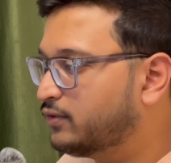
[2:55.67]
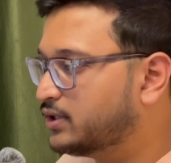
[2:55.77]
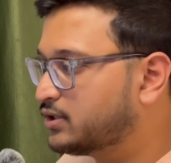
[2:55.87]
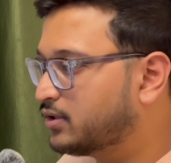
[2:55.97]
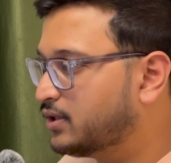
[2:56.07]

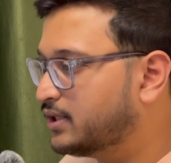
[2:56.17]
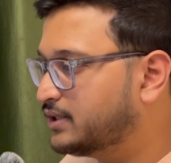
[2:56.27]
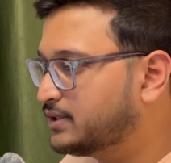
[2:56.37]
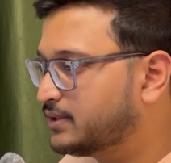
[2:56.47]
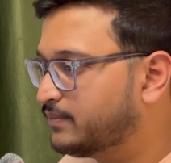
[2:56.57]
install
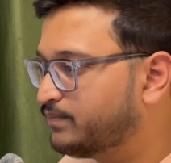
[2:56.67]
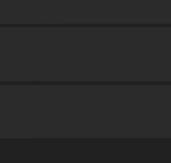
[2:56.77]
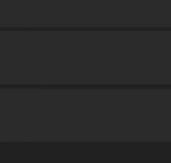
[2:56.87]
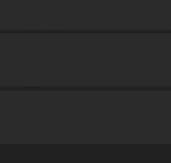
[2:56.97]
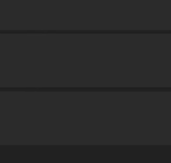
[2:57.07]
this.
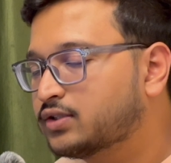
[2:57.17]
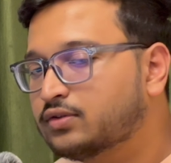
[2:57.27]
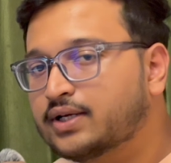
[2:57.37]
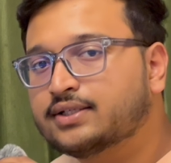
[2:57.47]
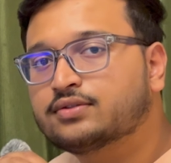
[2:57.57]

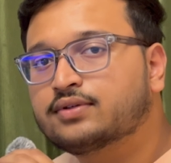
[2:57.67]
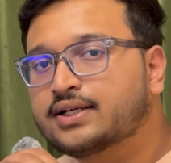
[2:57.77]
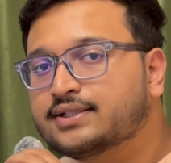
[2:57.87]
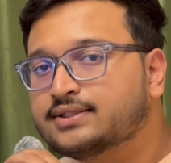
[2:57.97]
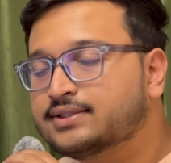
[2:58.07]
So as soon
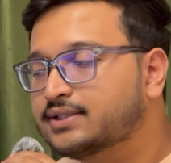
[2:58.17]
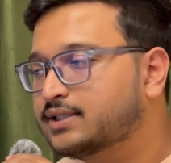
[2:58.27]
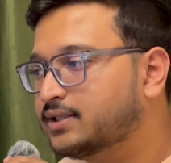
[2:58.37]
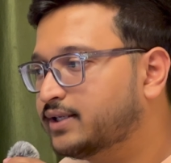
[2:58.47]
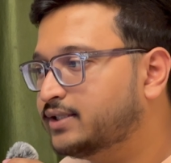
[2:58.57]
as
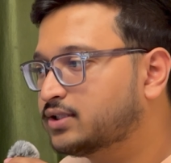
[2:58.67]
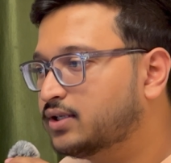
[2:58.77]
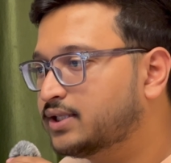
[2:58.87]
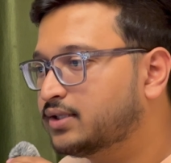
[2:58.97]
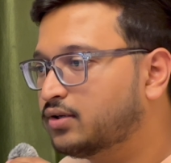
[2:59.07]
the
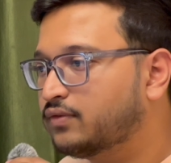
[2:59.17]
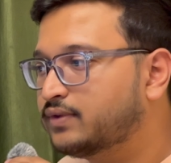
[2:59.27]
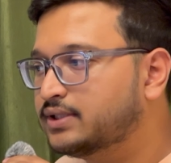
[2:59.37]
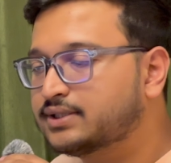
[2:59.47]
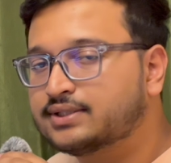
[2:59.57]
installation
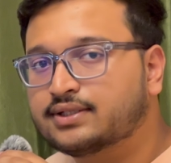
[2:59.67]
of this